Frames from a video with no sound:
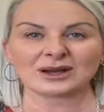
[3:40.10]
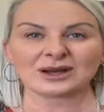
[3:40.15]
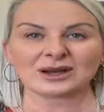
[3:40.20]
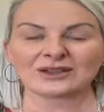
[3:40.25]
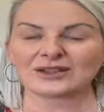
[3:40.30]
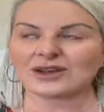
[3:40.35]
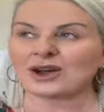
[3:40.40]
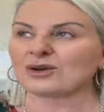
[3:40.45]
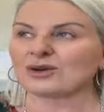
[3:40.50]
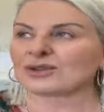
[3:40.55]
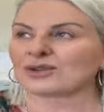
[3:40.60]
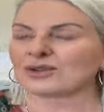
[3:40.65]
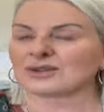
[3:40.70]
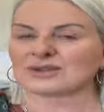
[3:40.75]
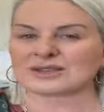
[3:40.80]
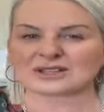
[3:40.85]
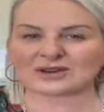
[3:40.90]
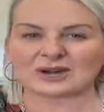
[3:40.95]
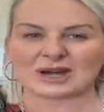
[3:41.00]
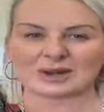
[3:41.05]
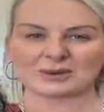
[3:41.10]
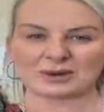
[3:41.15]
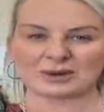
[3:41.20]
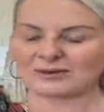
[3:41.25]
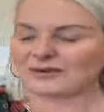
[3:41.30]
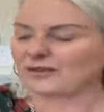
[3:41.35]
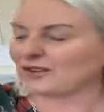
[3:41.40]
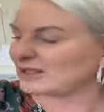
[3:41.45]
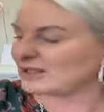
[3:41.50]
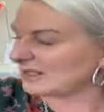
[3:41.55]
the whole thought of scraping,
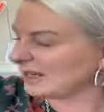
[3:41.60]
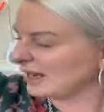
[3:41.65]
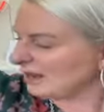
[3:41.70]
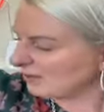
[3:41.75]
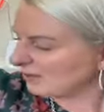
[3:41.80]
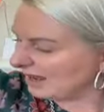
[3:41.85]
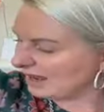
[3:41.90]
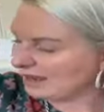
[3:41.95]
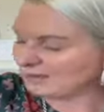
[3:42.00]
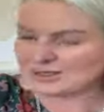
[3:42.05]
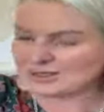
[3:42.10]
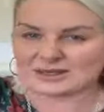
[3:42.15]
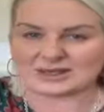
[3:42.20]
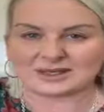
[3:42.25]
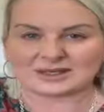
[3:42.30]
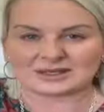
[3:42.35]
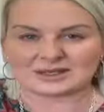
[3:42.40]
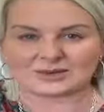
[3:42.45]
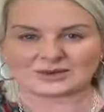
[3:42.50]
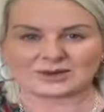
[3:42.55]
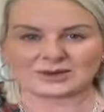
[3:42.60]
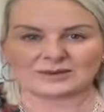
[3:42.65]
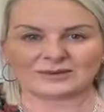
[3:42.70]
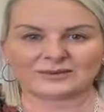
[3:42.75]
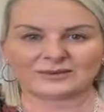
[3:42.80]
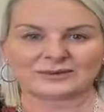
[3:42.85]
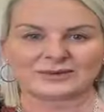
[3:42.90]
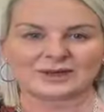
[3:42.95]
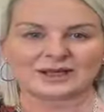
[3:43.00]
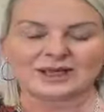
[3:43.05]
for a start, my arms would get sore.
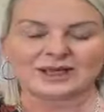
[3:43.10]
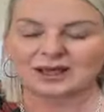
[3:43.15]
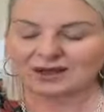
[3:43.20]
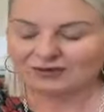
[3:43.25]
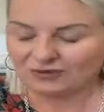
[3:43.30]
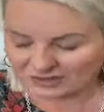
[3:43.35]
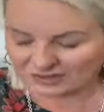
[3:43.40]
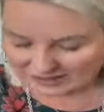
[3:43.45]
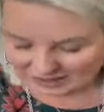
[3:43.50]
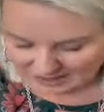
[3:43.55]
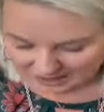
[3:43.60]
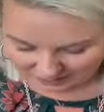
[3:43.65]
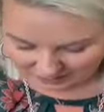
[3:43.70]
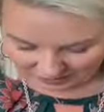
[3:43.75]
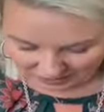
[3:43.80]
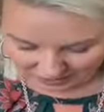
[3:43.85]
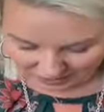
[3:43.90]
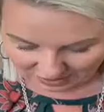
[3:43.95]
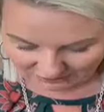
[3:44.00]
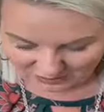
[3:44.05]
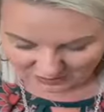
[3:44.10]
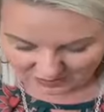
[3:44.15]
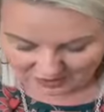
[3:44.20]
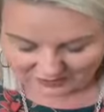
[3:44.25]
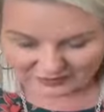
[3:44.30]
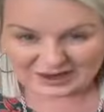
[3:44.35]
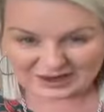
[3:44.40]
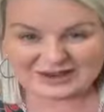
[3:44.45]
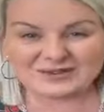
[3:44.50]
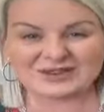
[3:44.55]
For a start, it would go everywhere.
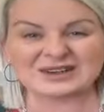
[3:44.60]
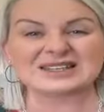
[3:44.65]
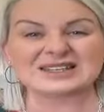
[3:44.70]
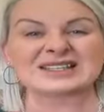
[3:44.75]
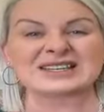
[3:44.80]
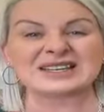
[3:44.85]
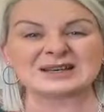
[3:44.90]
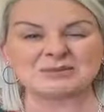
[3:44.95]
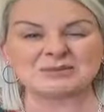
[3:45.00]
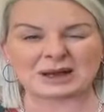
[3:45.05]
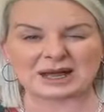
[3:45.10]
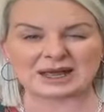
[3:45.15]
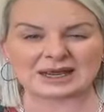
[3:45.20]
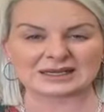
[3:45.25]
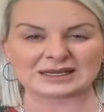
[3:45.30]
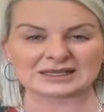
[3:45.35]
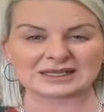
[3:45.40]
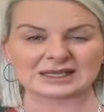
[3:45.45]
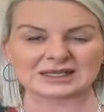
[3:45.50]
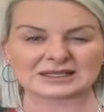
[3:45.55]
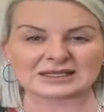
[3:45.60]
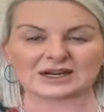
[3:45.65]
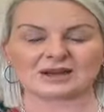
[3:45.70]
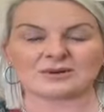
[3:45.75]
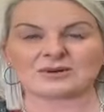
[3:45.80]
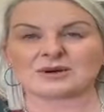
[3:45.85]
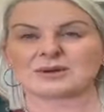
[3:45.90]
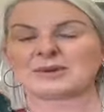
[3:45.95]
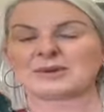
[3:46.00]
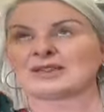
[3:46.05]
If I even did paint, it's
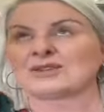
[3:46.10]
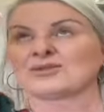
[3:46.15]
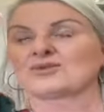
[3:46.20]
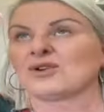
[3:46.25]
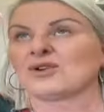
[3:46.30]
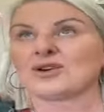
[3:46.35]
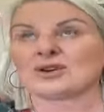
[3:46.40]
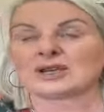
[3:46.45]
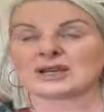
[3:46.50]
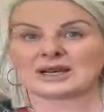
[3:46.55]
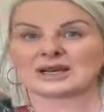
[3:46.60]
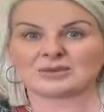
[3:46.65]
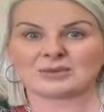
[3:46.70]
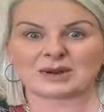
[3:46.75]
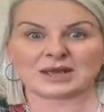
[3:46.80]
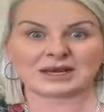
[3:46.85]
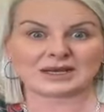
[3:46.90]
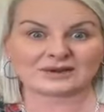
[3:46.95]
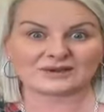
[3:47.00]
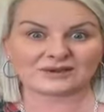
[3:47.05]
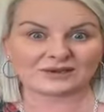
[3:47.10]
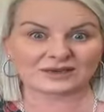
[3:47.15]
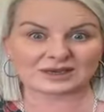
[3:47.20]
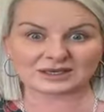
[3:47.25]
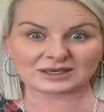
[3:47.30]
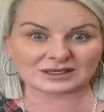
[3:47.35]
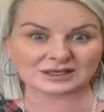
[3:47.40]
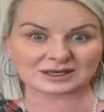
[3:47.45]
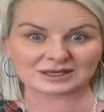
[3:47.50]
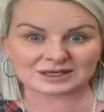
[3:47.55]
liable to be the wrong colour paint, even if they
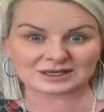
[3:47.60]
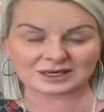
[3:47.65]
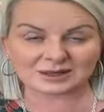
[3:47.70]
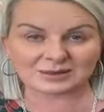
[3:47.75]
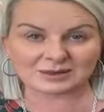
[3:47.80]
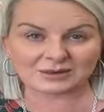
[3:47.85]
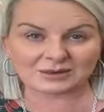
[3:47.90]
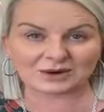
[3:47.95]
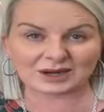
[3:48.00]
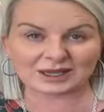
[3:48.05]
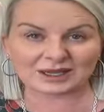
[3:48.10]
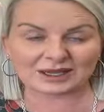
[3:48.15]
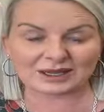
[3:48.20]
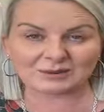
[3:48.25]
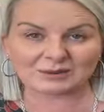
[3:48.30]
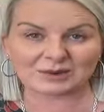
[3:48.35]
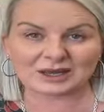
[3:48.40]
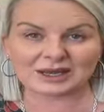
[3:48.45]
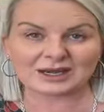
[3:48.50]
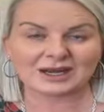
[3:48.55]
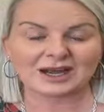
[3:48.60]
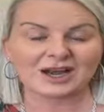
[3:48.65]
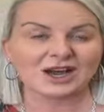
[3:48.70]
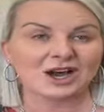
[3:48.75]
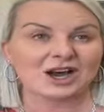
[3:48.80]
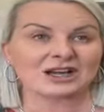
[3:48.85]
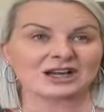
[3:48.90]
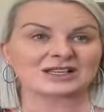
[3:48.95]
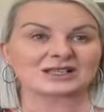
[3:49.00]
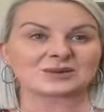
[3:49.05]
said it's going to be the right colour paint.
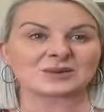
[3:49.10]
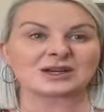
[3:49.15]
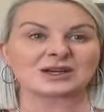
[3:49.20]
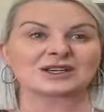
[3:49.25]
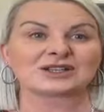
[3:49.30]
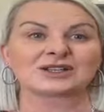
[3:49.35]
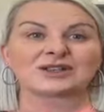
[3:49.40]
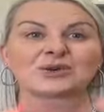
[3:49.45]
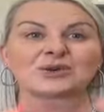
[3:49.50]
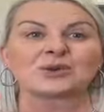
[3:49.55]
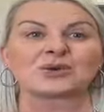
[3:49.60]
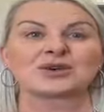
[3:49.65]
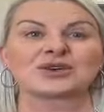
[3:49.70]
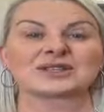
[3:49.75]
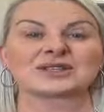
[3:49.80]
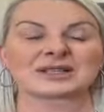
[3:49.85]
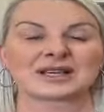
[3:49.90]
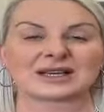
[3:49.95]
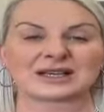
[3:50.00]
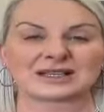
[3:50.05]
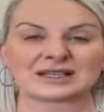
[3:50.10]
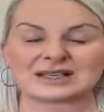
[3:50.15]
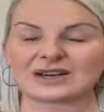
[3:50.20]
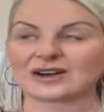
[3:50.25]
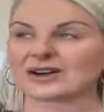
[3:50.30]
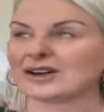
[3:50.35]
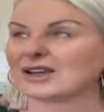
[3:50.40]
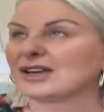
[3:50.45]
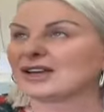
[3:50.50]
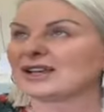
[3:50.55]
I just went into the worst case
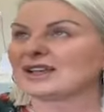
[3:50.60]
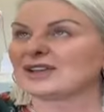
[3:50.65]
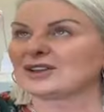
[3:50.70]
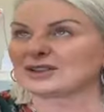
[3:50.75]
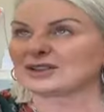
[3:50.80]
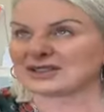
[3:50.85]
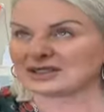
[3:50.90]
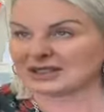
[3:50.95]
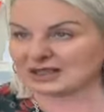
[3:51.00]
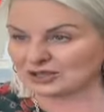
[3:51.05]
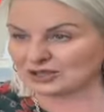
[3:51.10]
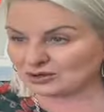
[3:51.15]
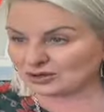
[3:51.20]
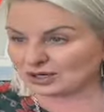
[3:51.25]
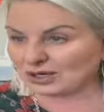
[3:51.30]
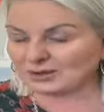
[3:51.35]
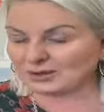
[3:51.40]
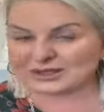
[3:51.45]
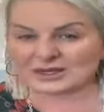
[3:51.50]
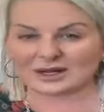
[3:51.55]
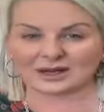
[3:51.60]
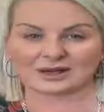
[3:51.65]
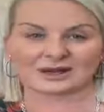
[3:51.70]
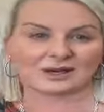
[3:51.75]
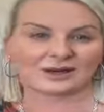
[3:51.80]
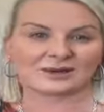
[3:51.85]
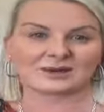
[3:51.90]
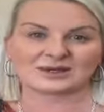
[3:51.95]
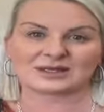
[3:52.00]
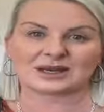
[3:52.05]
scenario. You could see drips. I
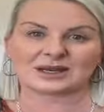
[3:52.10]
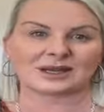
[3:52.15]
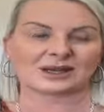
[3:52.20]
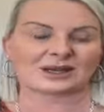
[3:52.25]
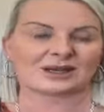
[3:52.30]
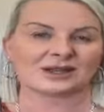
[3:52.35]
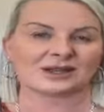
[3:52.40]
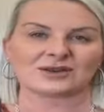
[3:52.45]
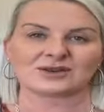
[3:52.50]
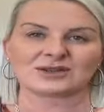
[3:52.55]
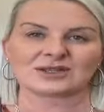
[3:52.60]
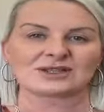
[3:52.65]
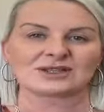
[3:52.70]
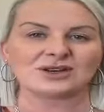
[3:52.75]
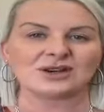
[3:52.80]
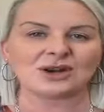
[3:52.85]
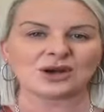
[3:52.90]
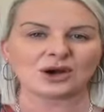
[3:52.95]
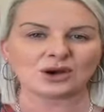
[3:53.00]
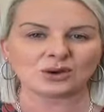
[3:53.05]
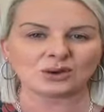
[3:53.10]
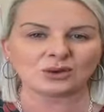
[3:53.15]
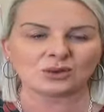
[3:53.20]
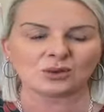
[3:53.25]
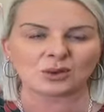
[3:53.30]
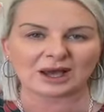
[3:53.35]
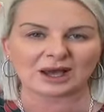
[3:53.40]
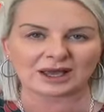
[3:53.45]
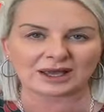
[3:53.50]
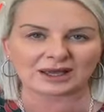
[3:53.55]
was like, there is no
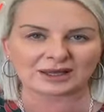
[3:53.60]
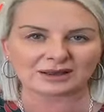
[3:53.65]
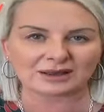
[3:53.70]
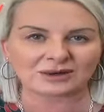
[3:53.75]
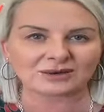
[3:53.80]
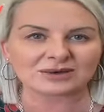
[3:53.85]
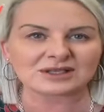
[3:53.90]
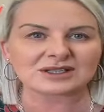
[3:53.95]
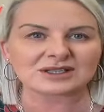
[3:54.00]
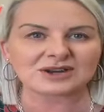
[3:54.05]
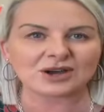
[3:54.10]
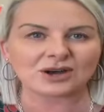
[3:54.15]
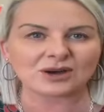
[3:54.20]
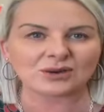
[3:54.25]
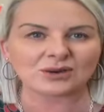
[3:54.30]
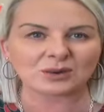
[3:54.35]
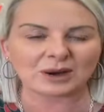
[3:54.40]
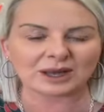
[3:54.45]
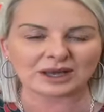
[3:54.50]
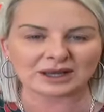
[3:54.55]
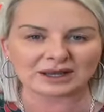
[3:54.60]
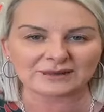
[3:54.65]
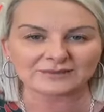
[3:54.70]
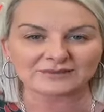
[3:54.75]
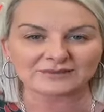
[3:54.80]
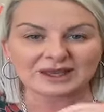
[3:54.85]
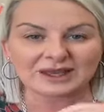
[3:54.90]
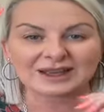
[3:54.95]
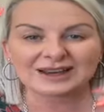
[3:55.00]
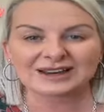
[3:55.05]
way. There is no way.
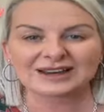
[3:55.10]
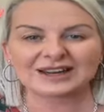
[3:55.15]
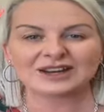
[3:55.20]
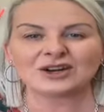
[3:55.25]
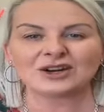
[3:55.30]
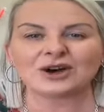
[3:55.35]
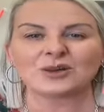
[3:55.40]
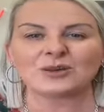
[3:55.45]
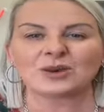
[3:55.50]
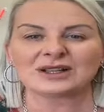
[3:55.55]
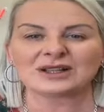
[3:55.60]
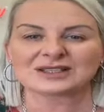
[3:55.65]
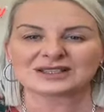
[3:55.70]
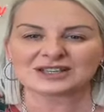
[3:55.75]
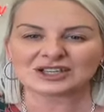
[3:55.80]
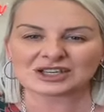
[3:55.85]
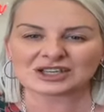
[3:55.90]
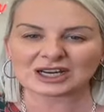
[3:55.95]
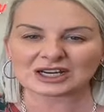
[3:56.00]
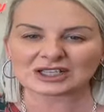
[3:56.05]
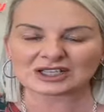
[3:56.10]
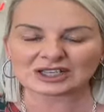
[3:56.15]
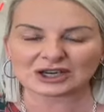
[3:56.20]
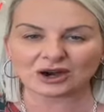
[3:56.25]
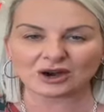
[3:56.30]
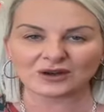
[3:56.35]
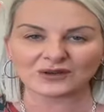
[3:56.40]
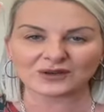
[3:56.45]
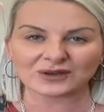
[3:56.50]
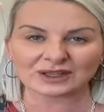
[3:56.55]
Now, not once did she actually
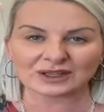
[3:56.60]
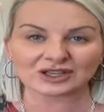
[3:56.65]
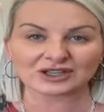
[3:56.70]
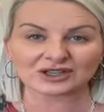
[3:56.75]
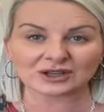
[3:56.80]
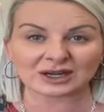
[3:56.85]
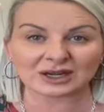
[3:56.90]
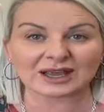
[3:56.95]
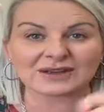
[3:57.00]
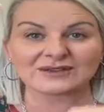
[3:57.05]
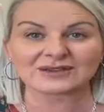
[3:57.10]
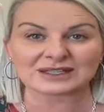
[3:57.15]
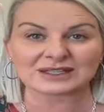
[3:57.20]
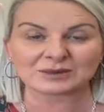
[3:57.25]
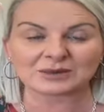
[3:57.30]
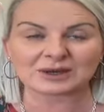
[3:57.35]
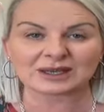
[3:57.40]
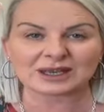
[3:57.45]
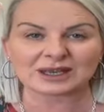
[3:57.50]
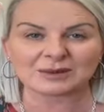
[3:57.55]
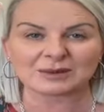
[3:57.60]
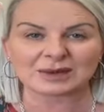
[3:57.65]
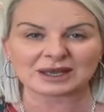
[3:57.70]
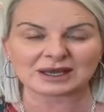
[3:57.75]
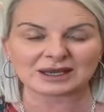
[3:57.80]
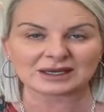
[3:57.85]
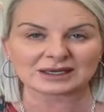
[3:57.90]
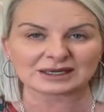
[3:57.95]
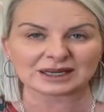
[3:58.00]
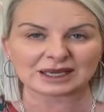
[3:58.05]
offer that she could have someone come
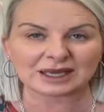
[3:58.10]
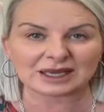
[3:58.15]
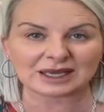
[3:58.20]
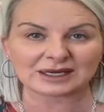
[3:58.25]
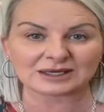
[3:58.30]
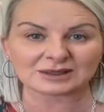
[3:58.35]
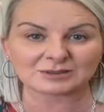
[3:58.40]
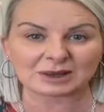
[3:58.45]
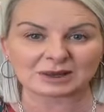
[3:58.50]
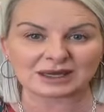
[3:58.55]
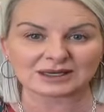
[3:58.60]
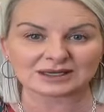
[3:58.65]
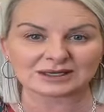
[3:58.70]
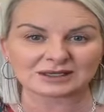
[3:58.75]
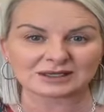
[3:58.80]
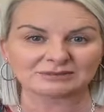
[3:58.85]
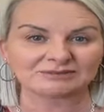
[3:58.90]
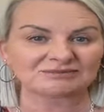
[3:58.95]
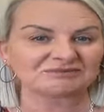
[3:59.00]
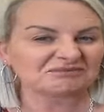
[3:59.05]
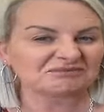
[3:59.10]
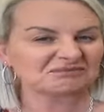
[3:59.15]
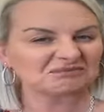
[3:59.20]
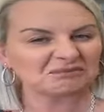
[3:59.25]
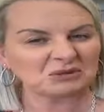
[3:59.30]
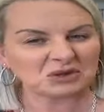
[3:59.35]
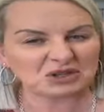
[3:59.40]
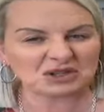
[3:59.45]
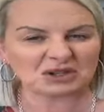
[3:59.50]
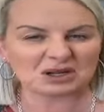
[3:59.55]
out and paint it,
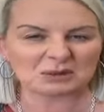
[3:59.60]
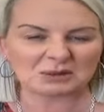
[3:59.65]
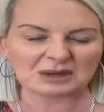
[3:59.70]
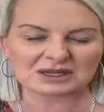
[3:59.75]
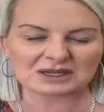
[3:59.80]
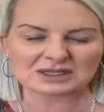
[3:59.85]
which could have been a